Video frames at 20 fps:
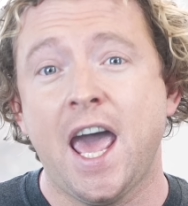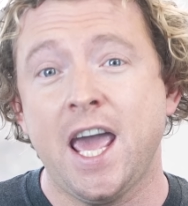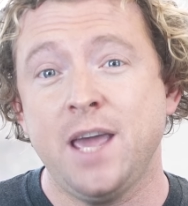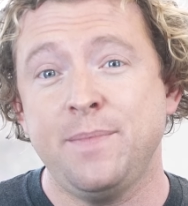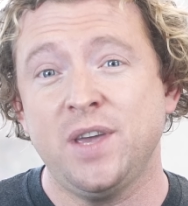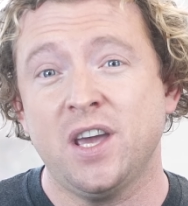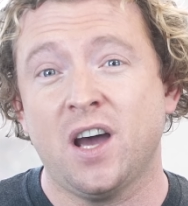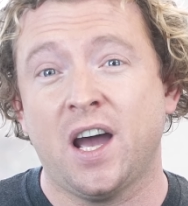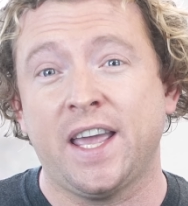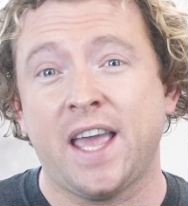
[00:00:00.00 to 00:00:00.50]
A
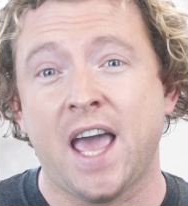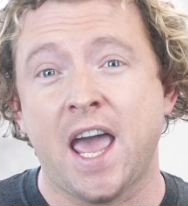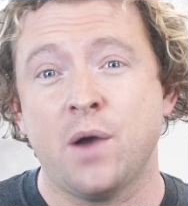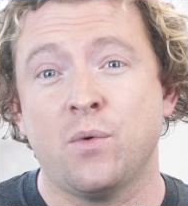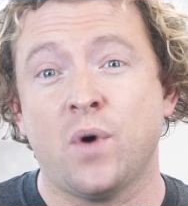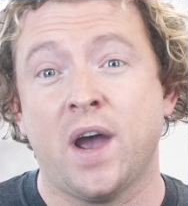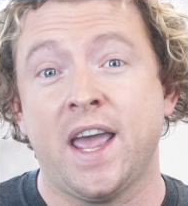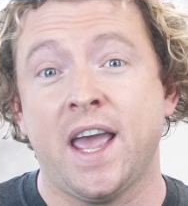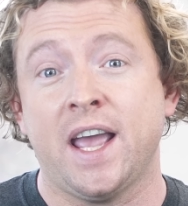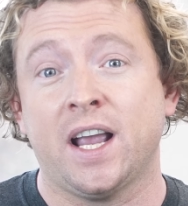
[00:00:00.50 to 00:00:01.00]
P I
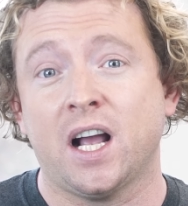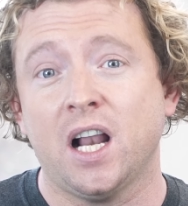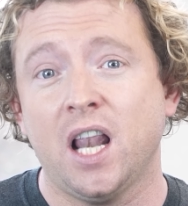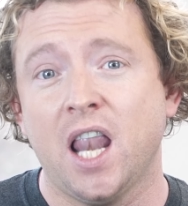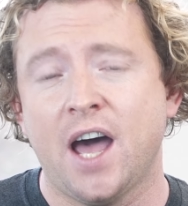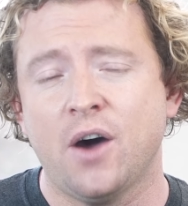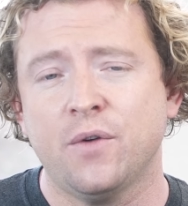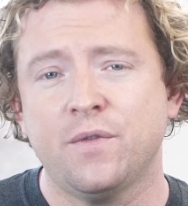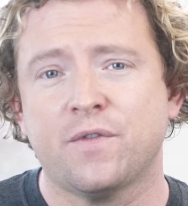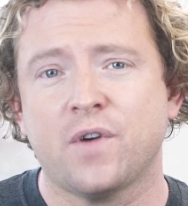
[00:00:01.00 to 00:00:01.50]
Gateway, and
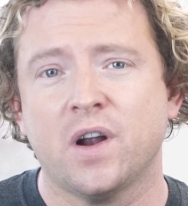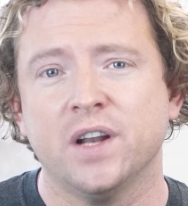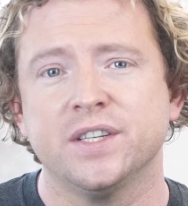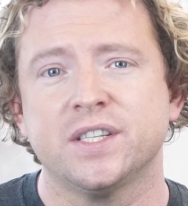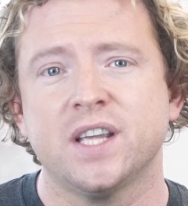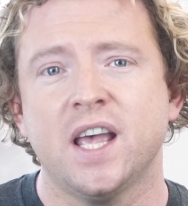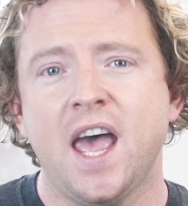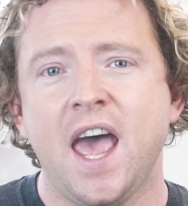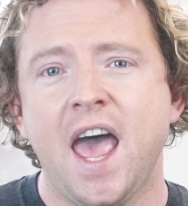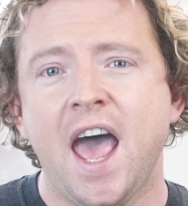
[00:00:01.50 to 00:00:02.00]

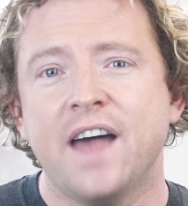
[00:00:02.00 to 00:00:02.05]
CloudFront.